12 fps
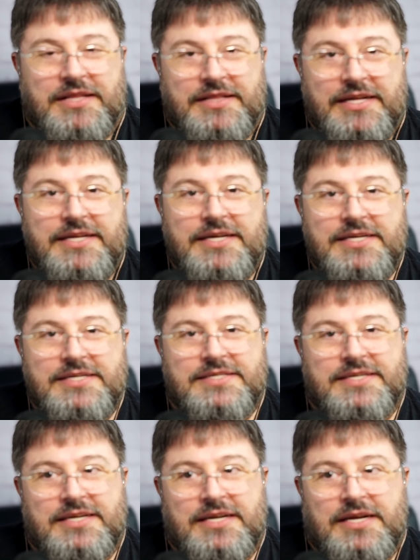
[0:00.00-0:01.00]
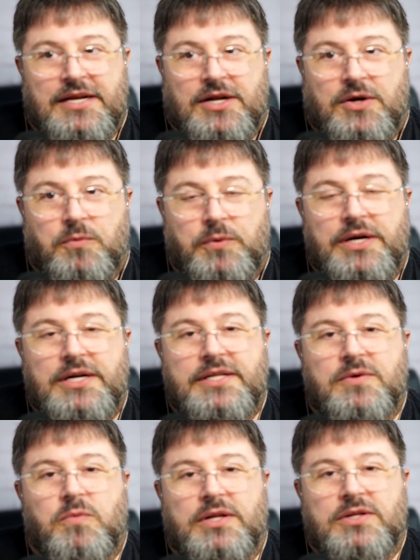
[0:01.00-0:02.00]
the idea is uh, really
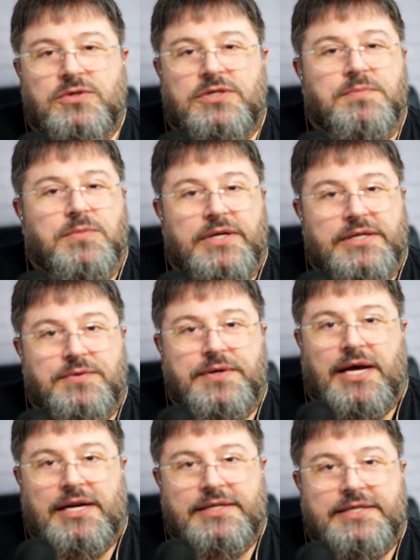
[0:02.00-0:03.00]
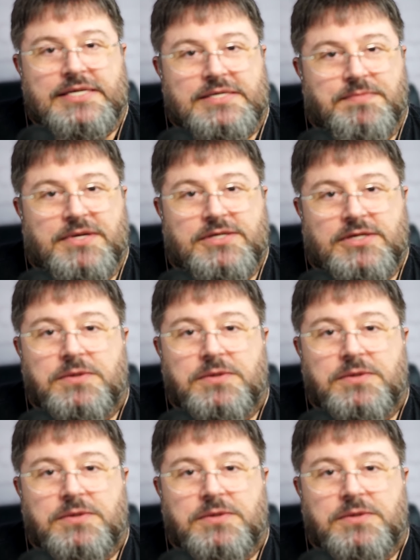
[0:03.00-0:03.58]
the one to simulate reality as much as